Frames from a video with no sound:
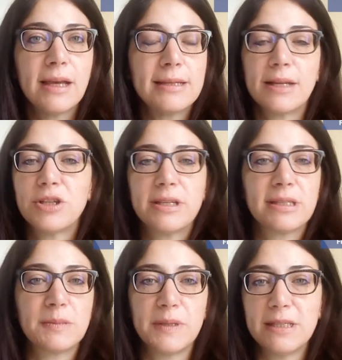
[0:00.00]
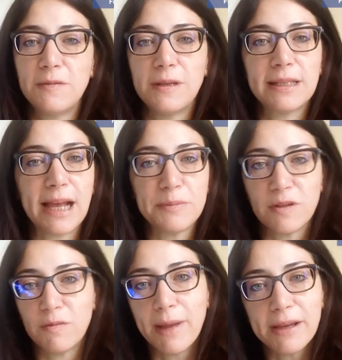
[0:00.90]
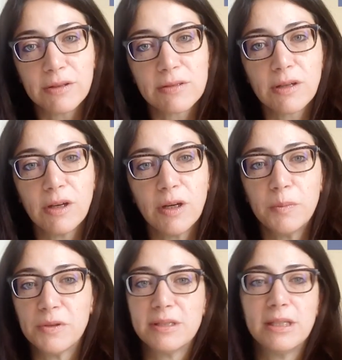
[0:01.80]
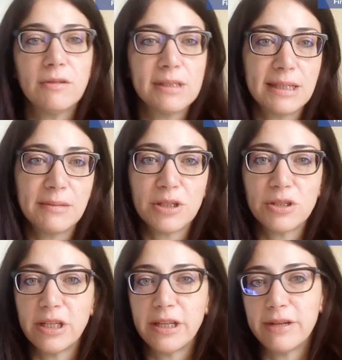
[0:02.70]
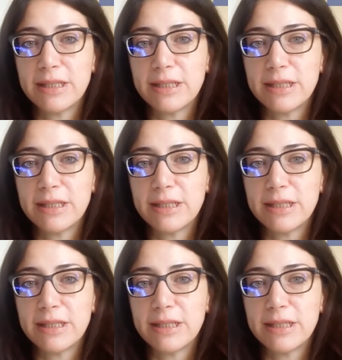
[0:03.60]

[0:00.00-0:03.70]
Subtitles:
such as specific types of microscope or sequencing machinery,